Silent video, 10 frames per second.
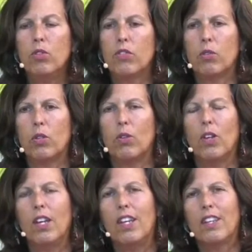through.
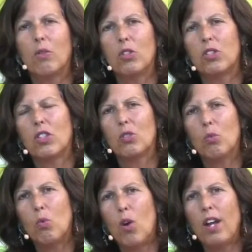There was this
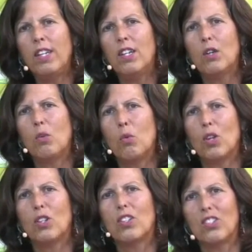one
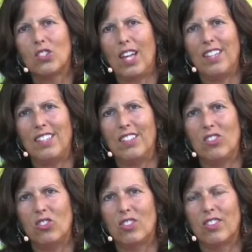word
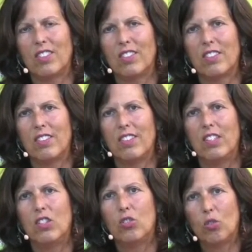sentence,
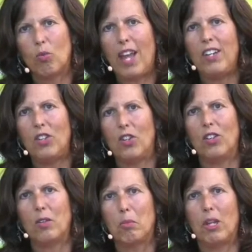
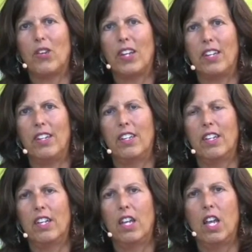surrender, period.
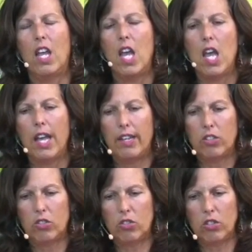And
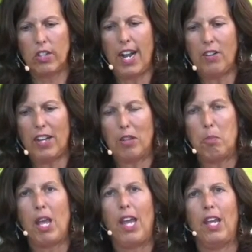it stood out on the
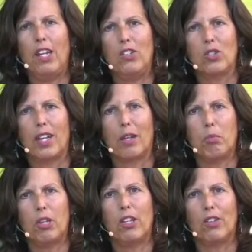page like a
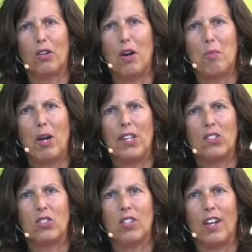pillar all by
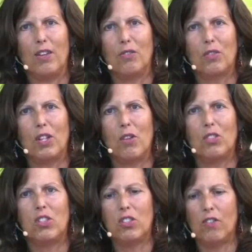itself. You know,
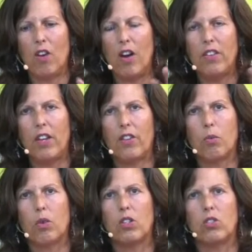it's as if all the
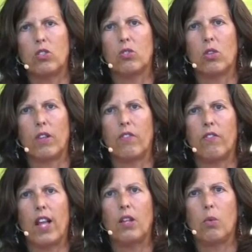other words just sort of
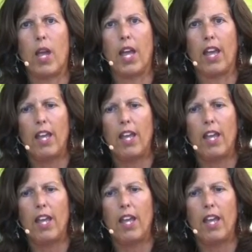fell away,